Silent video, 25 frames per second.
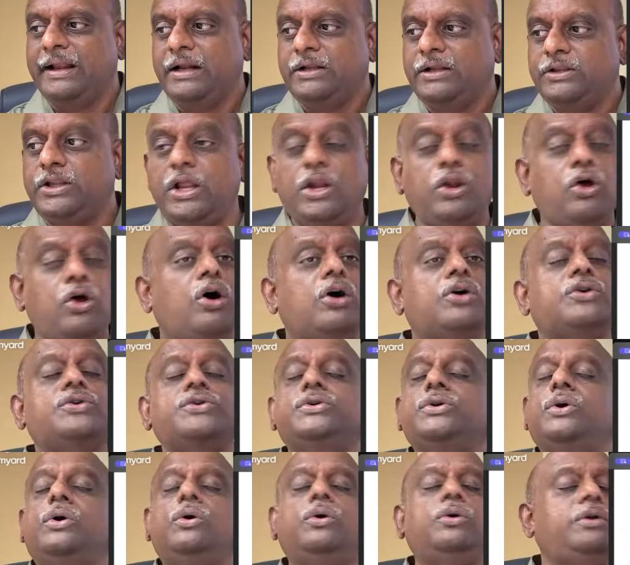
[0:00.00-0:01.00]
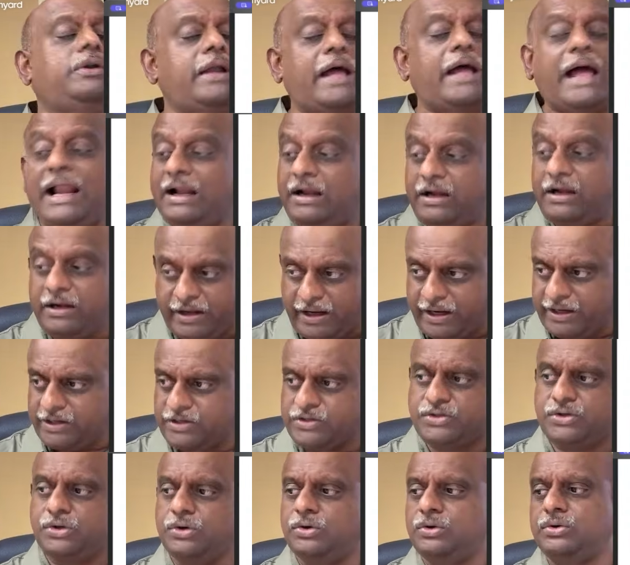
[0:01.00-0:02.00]
Naloxone,
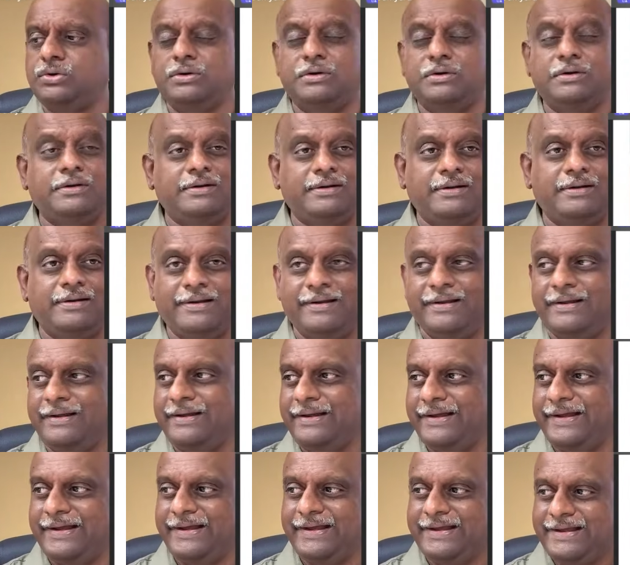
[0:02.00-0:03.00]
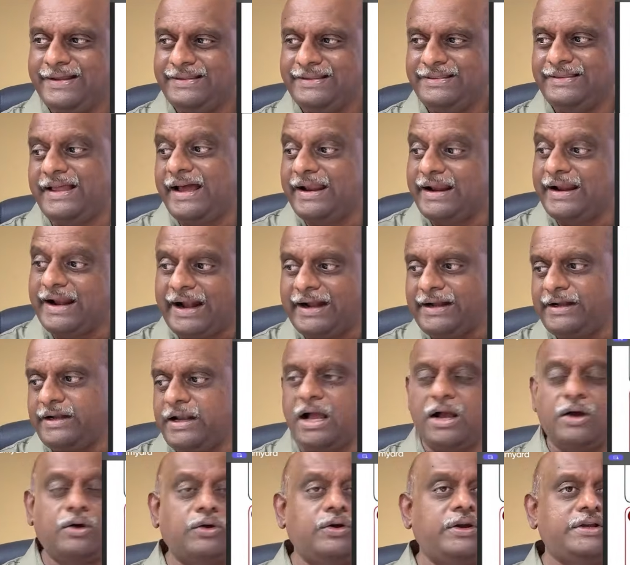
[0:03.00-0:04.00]
naltrexone, they are
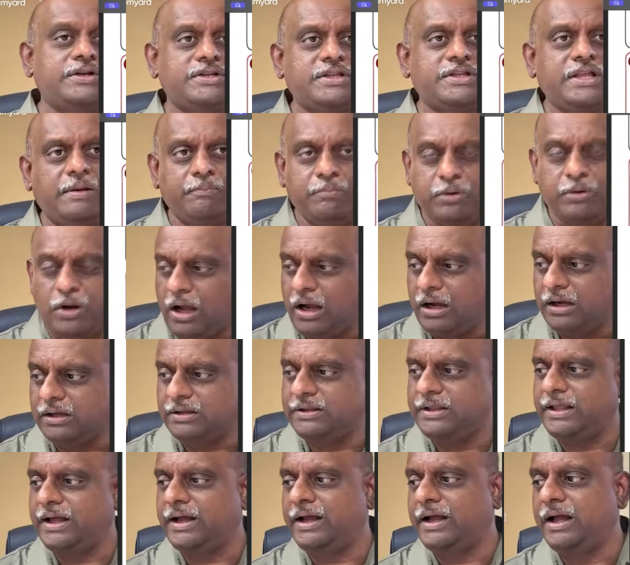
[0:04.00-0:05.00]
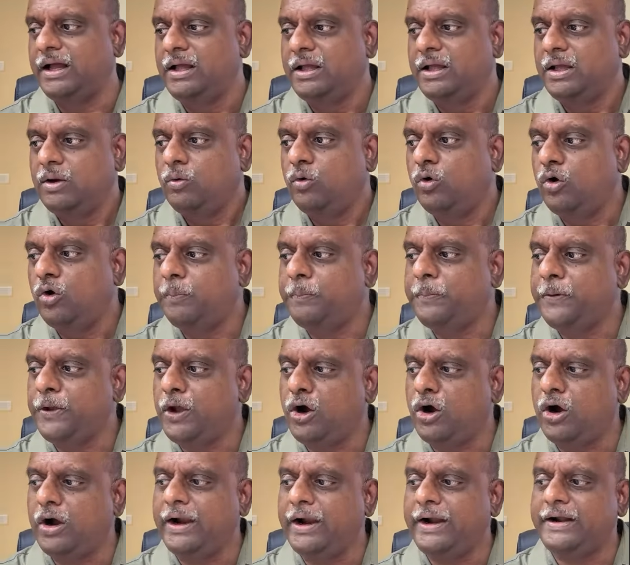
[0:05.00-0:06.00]
antagonists. They block the
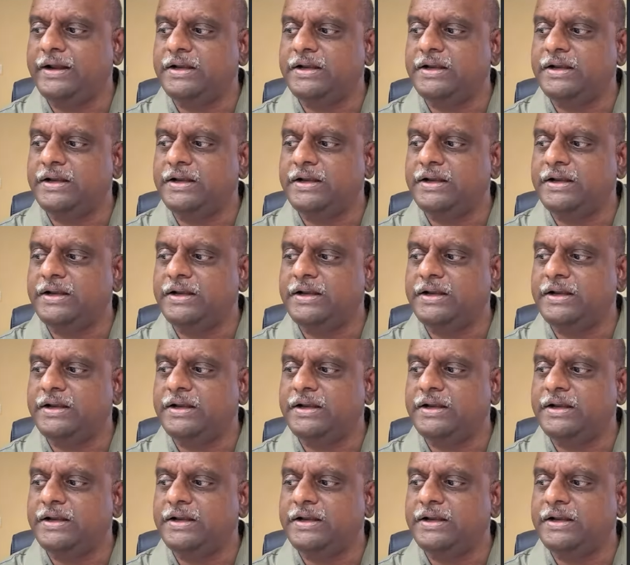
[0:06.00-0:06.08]
opioid